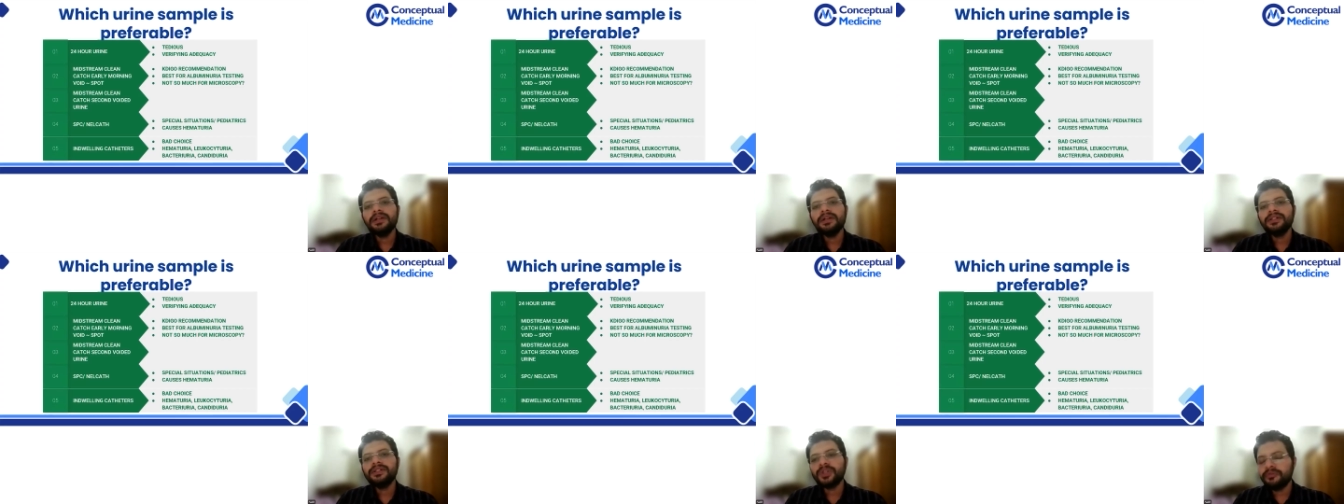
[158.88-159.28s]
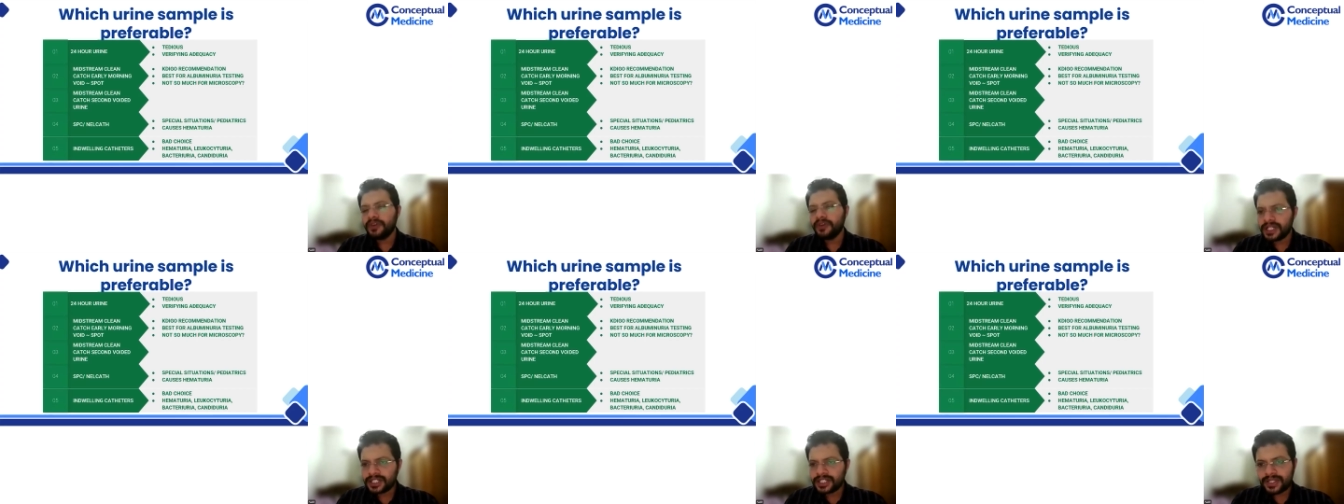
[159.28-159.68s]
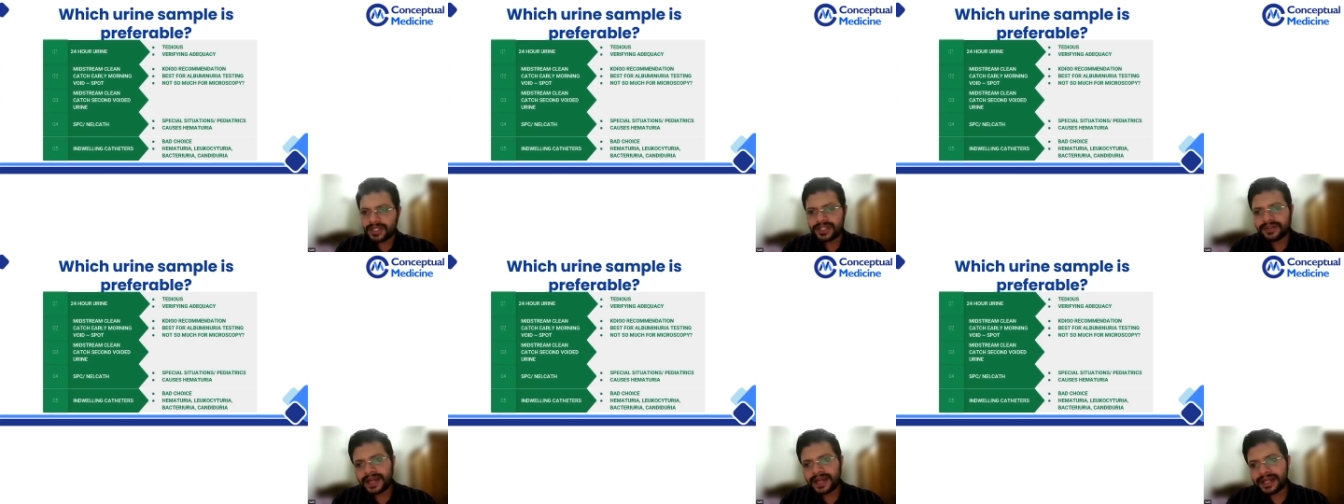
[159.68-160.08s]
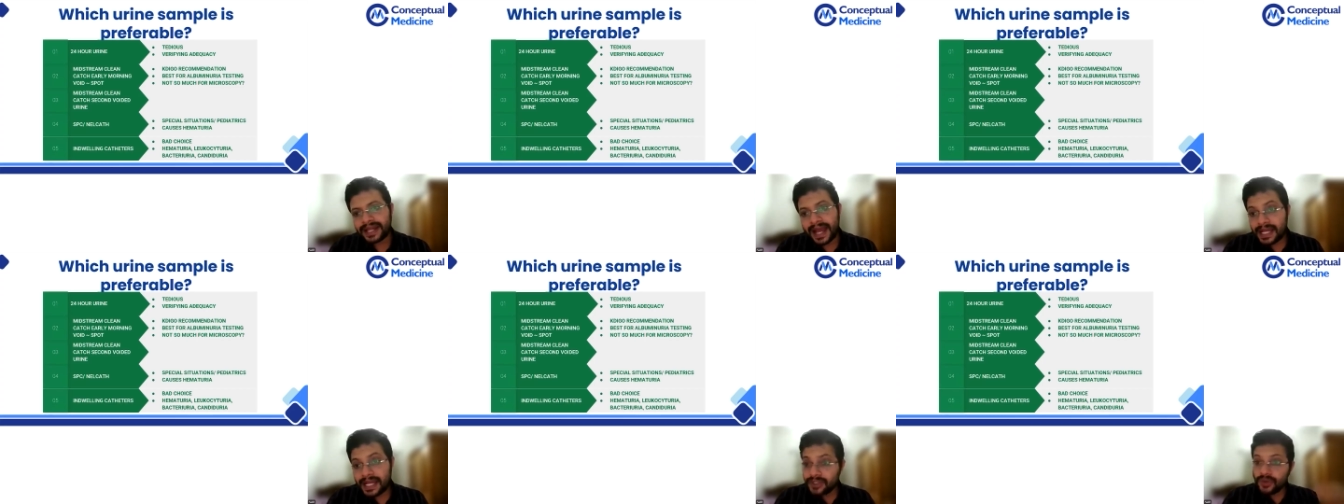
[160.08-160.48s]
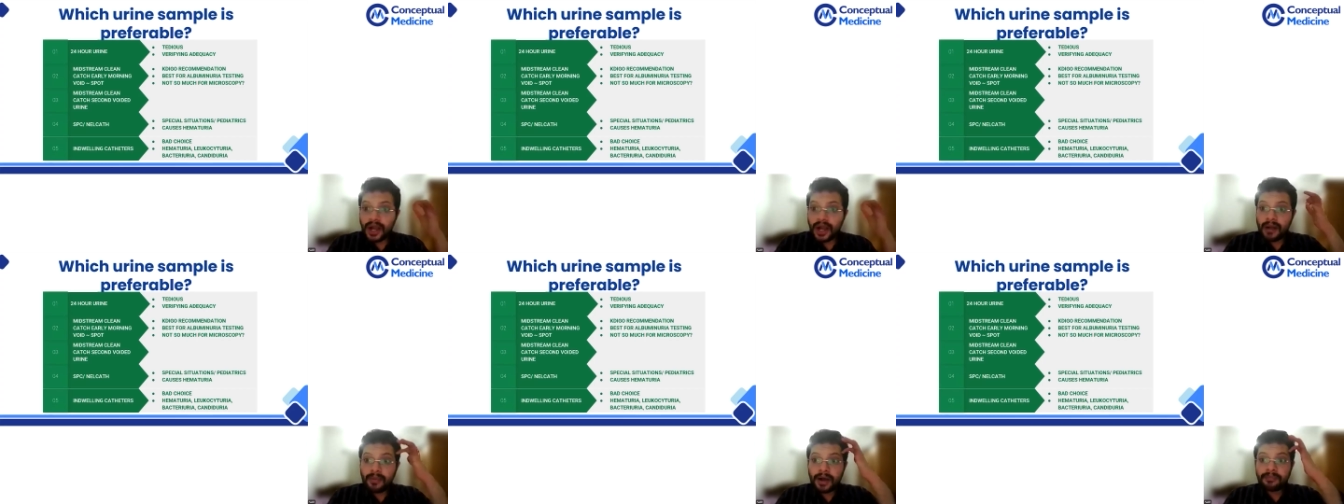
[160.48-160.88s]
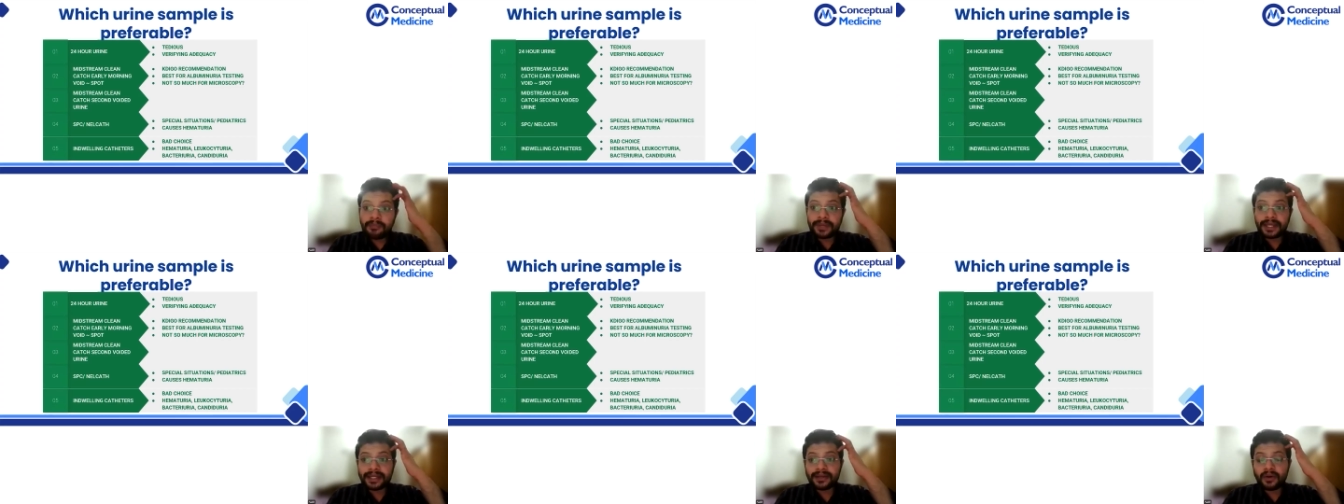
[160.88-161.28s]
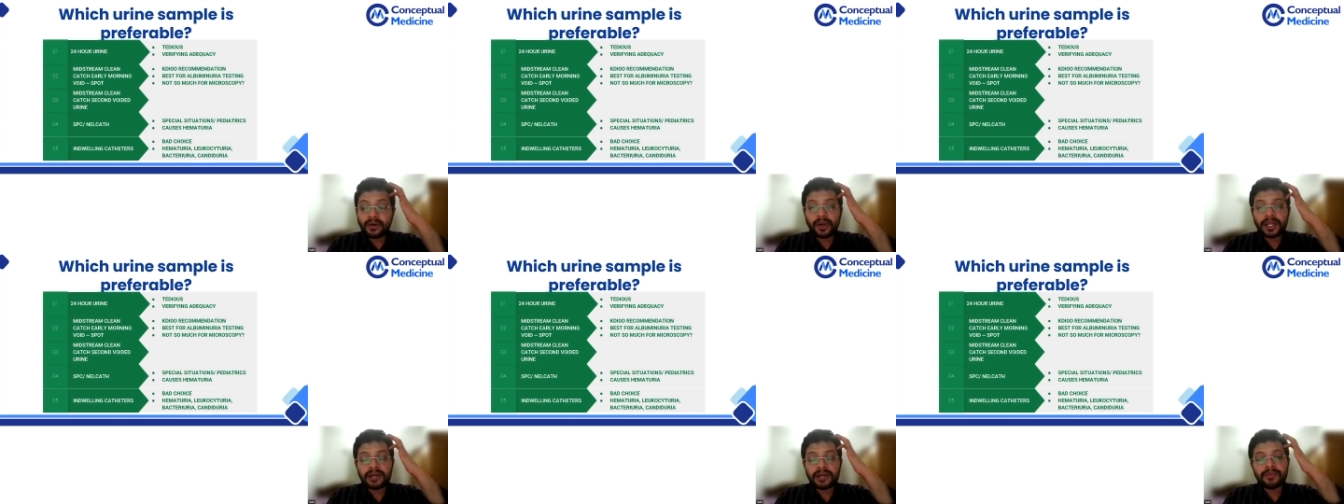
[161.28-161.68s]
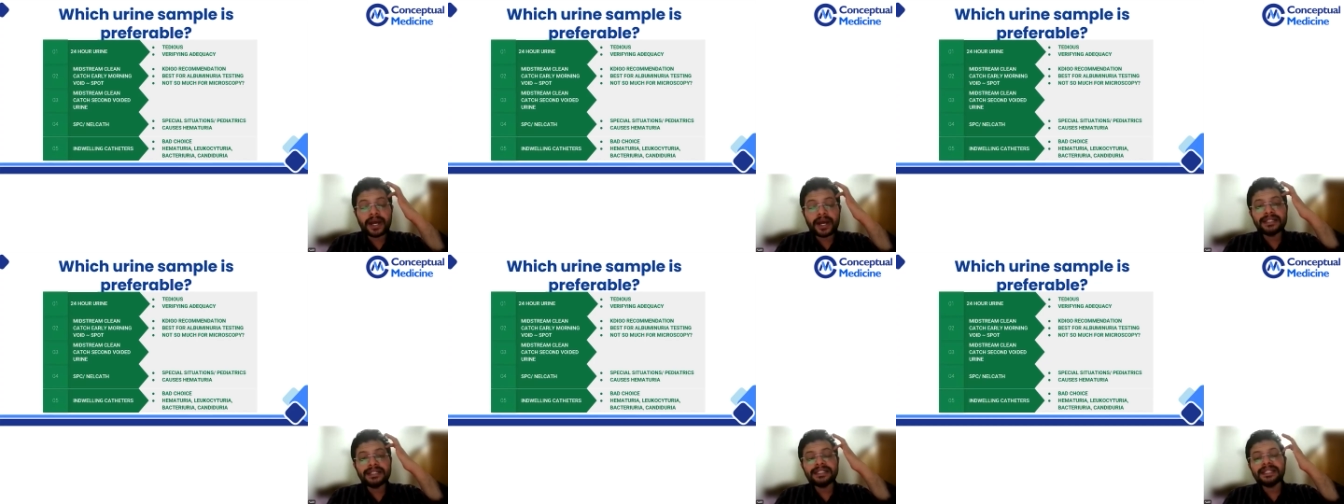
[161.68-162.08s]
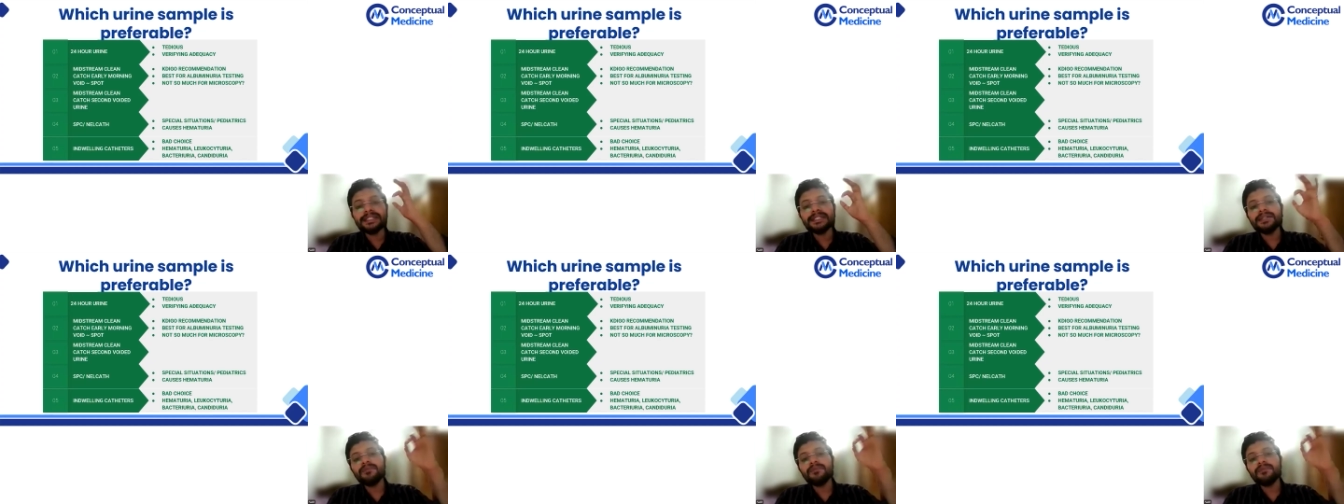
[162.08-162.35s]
So the first question that has to come up in all our minds is,